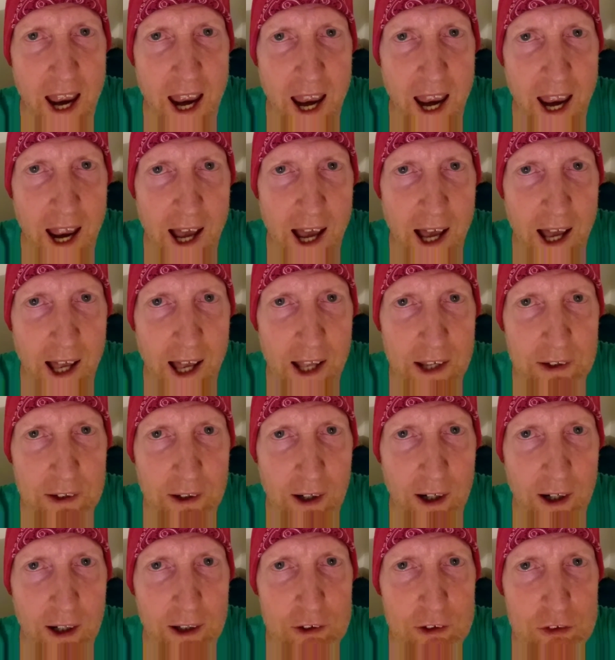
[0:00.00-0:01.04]
And
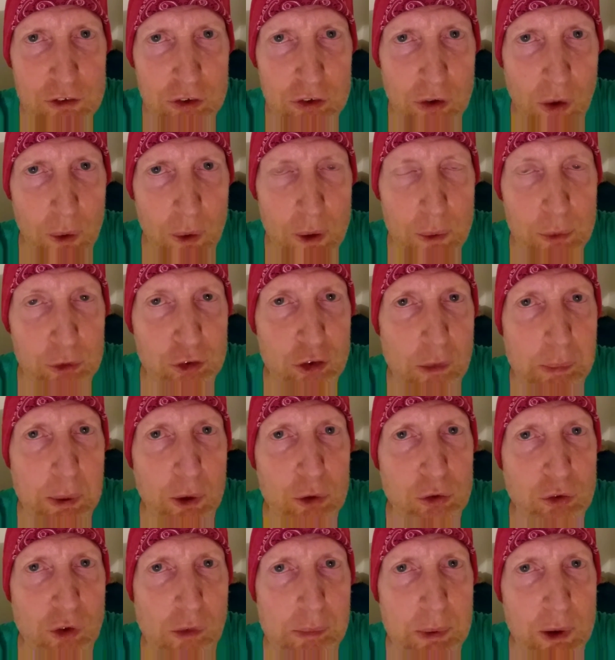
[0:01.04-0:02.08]
so it was
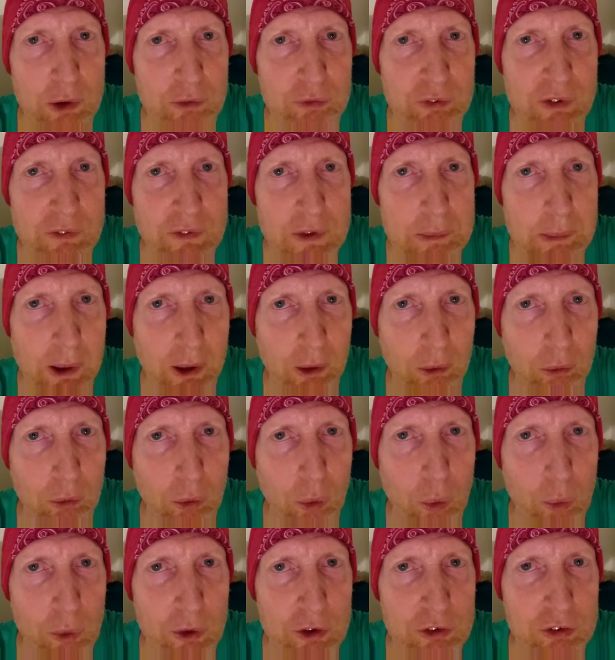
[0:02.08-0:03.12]
supposed to have been a 50-mile
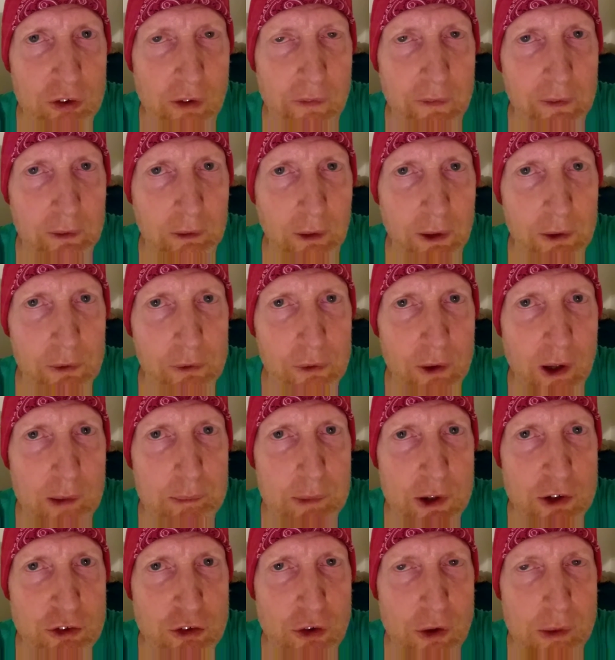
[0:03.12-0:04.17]
course, and then later I
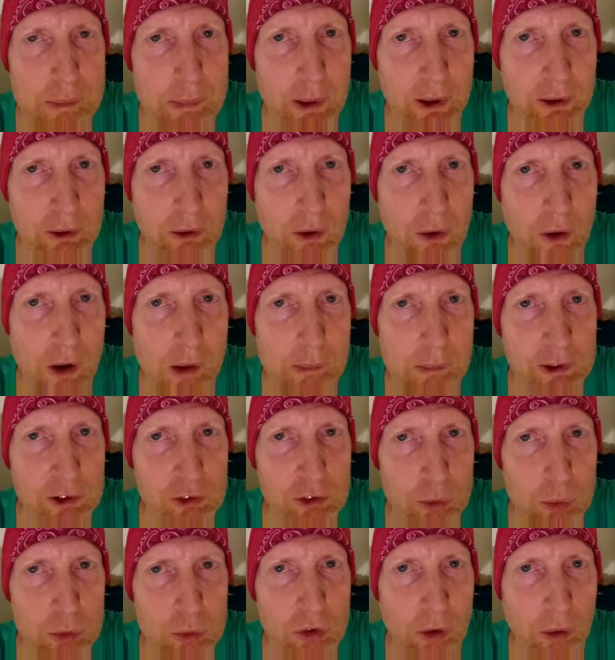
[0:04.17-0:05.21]
measured it by car because
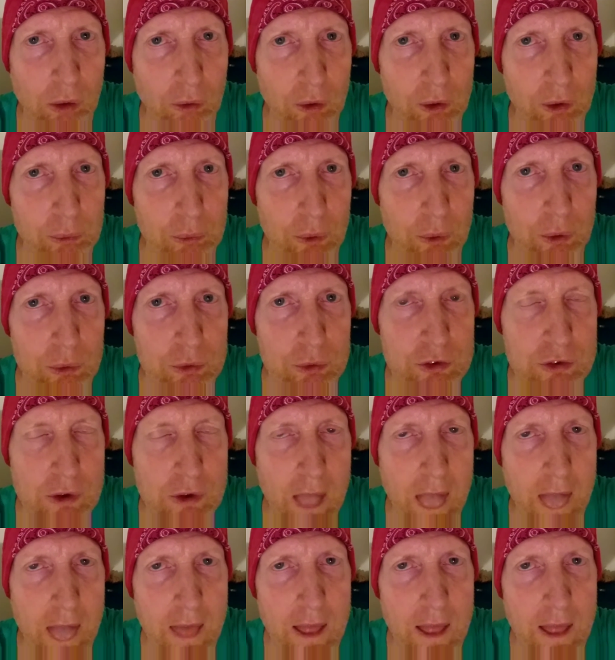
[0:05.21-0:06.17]
it was all on roads.